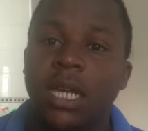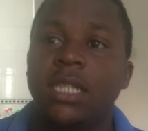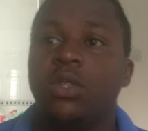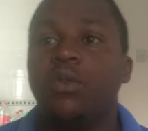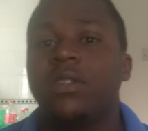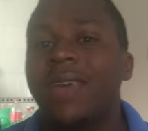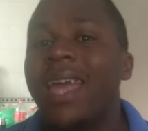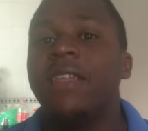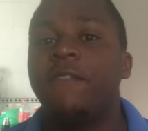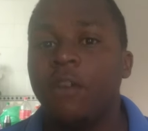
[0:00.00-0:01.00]
is to
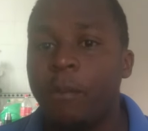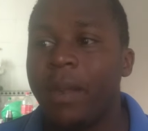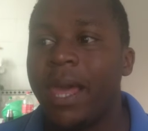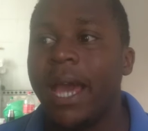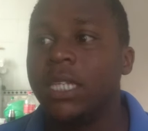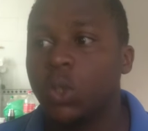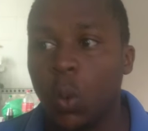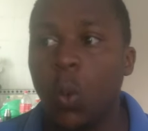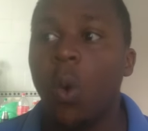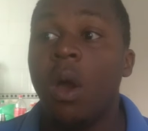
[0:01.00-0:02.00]
sign a few players
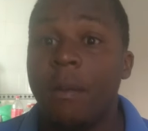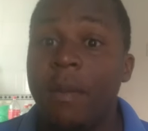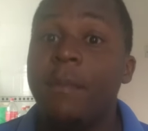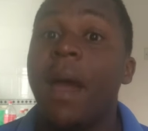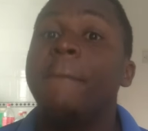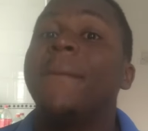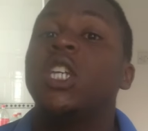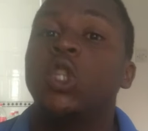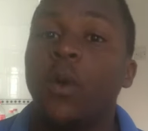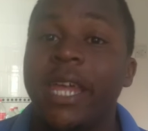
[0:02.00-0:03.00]
who maybe are
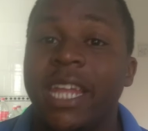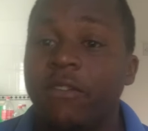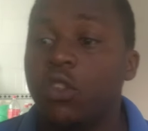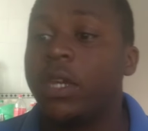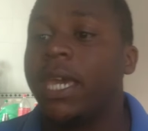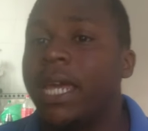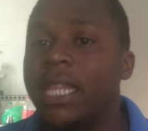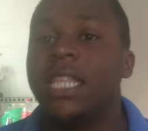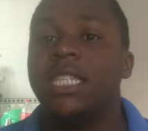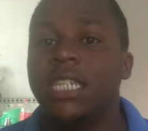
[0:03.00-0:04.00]
mature enough to
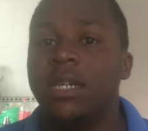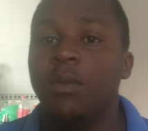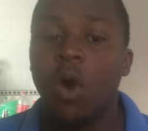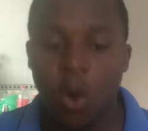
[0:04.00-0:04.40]
carry the team,